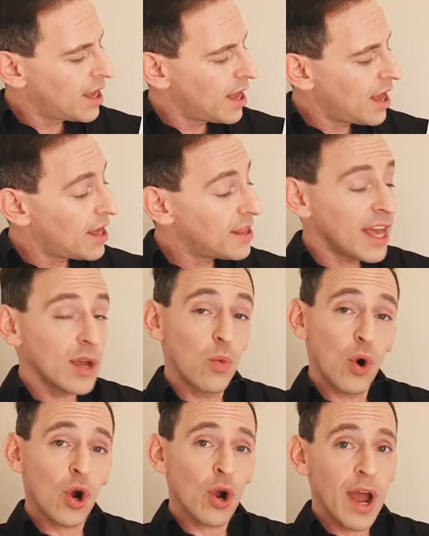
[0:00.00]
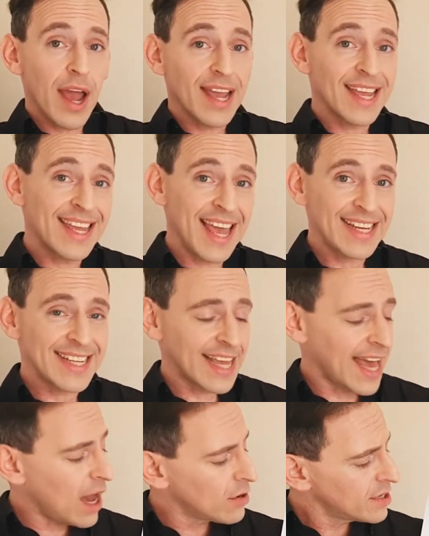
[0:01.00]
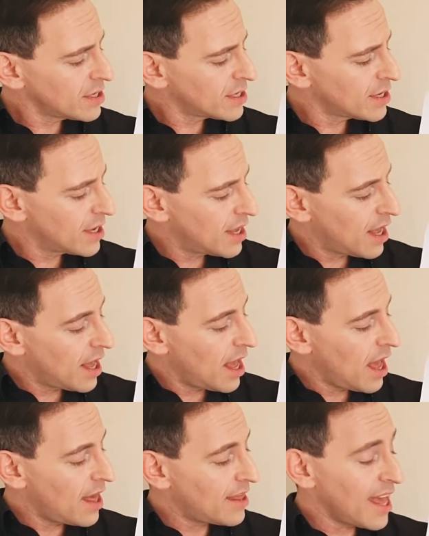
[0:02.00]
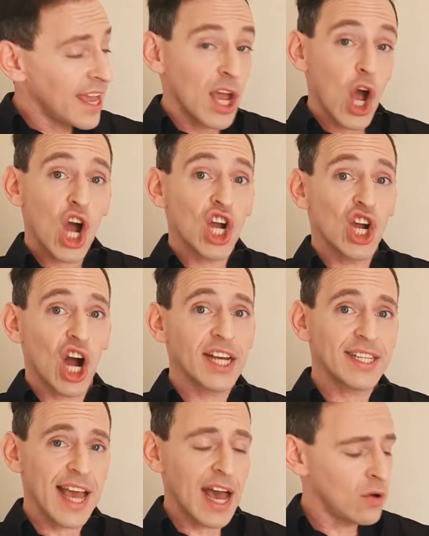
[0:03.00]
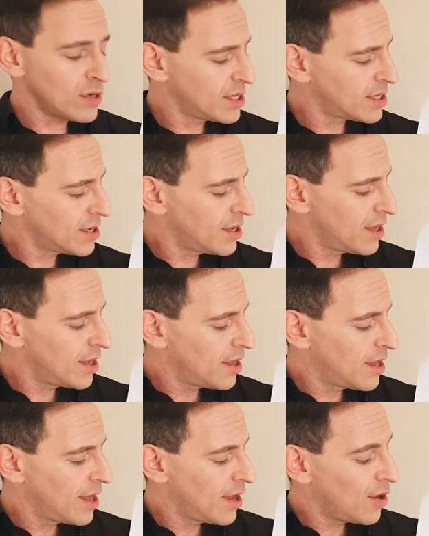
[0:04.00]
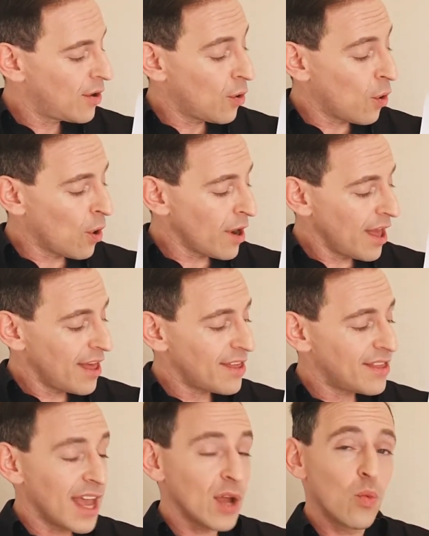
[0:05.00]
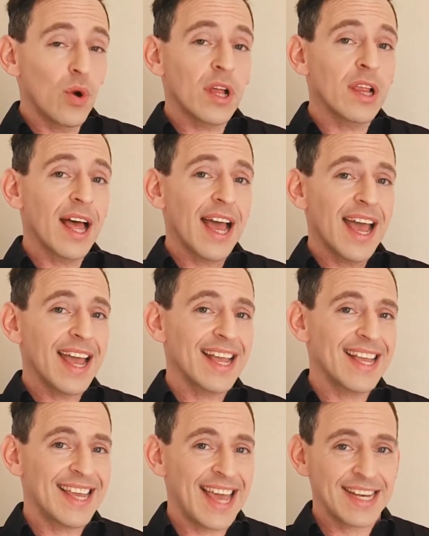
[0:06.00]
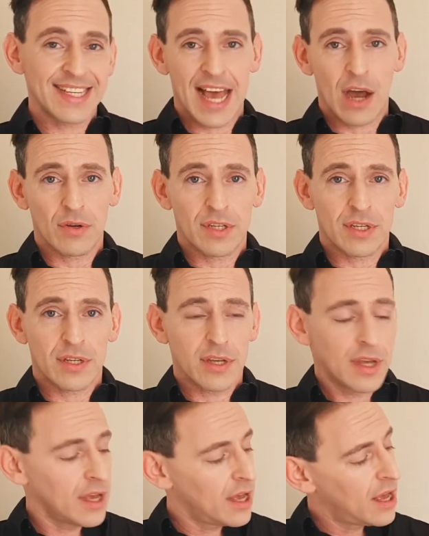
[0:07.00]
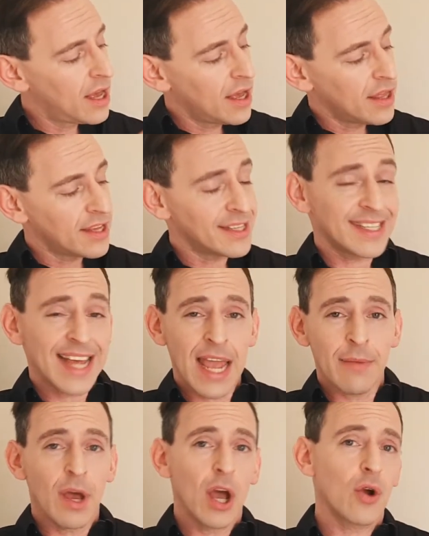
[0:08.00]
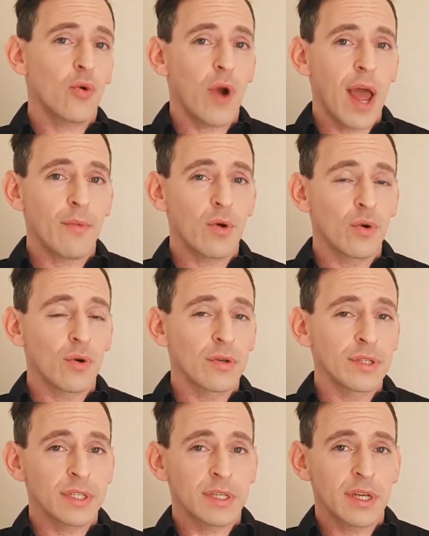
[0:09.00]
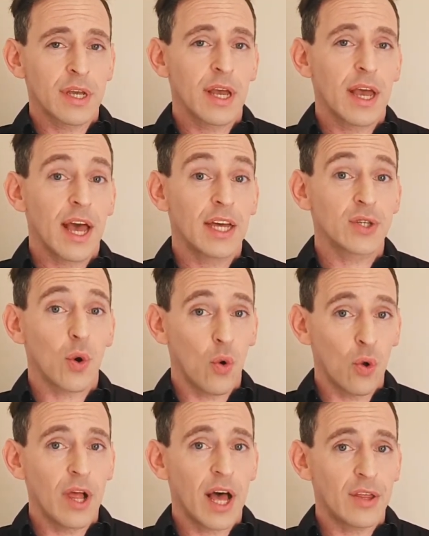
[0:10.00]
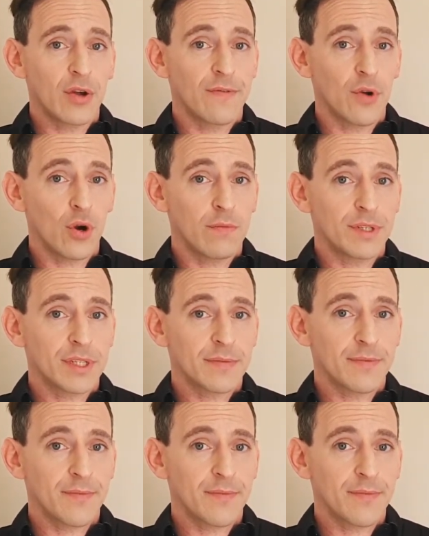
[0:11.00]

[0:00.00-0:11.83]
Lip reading: they were getting out, they got out, or they will get out. The same grammar rules as all other verbs.